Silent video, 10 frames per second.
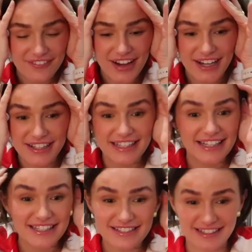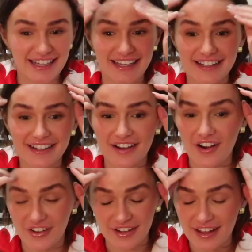I literally
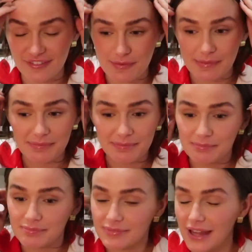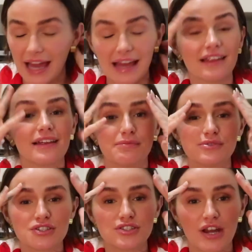can't even. Like, I'm
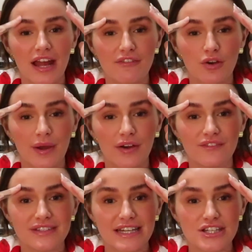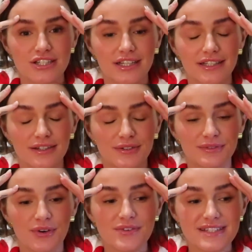just trying to have a quick conversation.
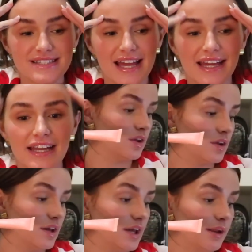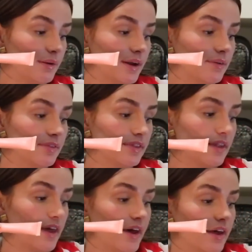What was I saying? Anyway,
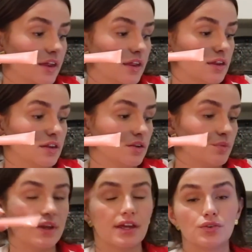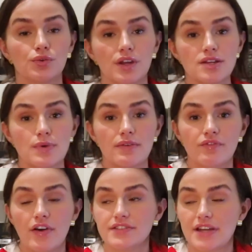yeah. We could organise one
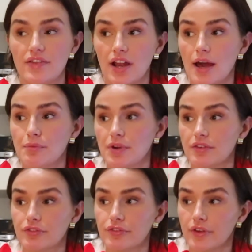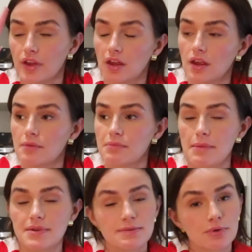further down the line with
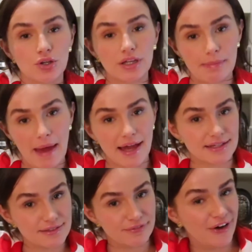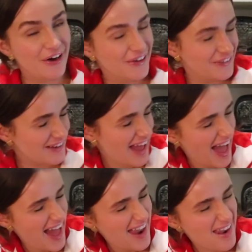maybe some goodie bags in.
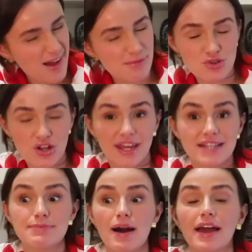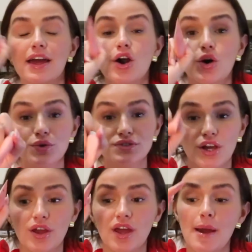Like I'm doing a kids party.
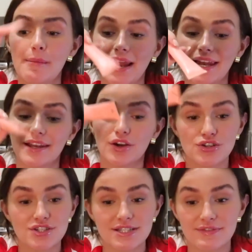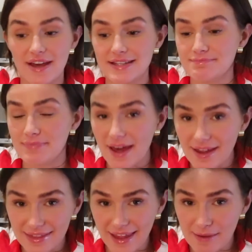Also, planning Ocean's first
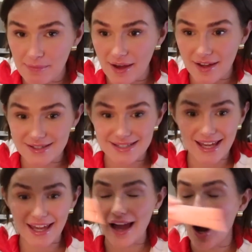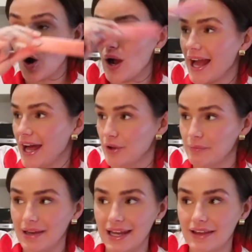birthday party.
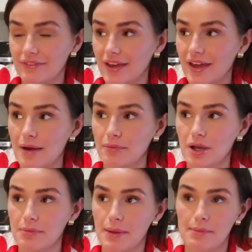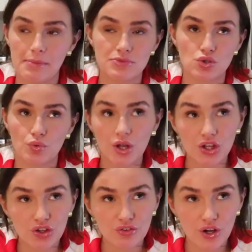Cannot believe it. I'm going to be a mum to a
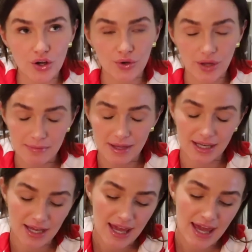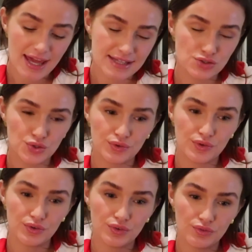1-year-old. I mean, it's not
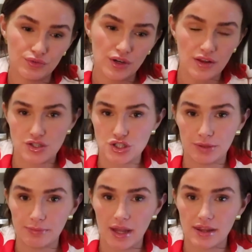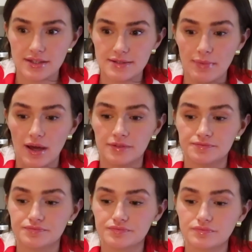for another 2 months, but